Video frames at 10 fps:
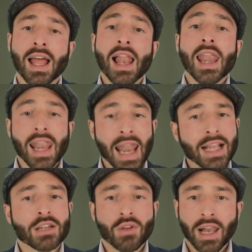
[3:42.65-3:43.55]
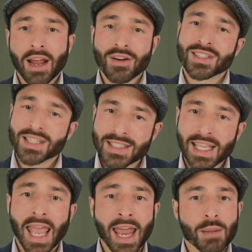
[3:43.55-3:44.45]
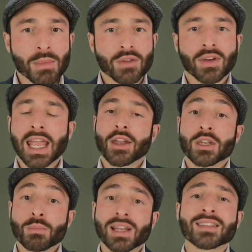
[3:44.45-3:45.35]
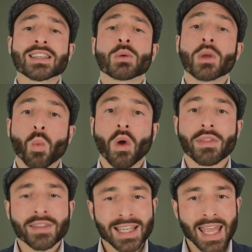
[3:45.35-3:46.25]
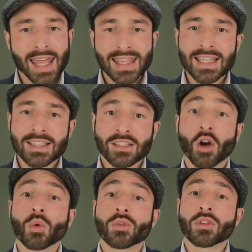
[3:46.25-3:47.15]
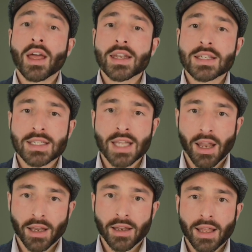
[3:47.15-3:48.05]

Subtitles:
Lack of clarity is the enemy of accountability. We want to get these goals done.